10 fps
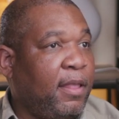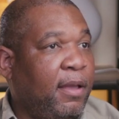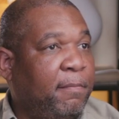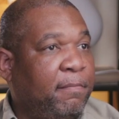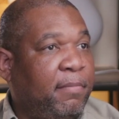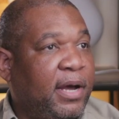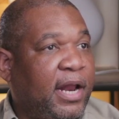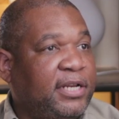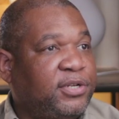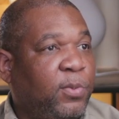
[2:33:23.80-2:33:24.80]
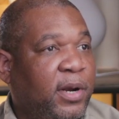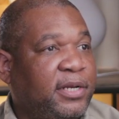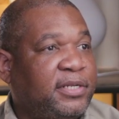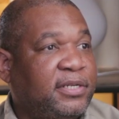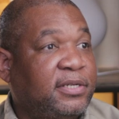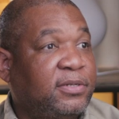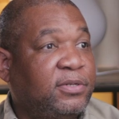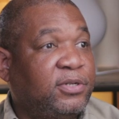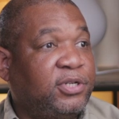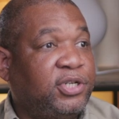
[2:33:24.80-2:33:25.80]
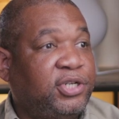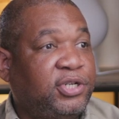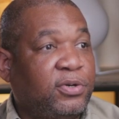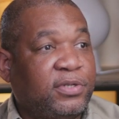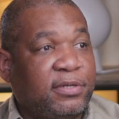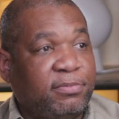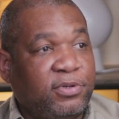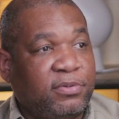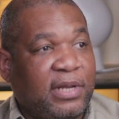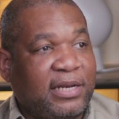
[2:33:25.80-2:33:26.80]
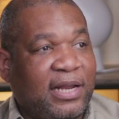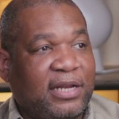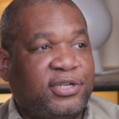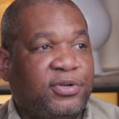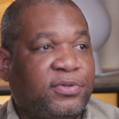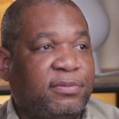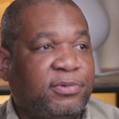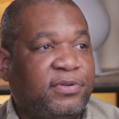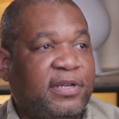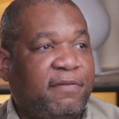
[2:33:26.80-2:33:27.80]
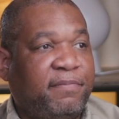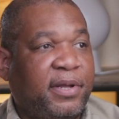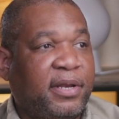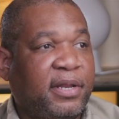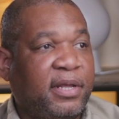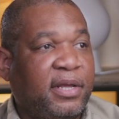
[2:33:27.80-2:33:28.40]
I just wanted to show some new, not show some new stuff, but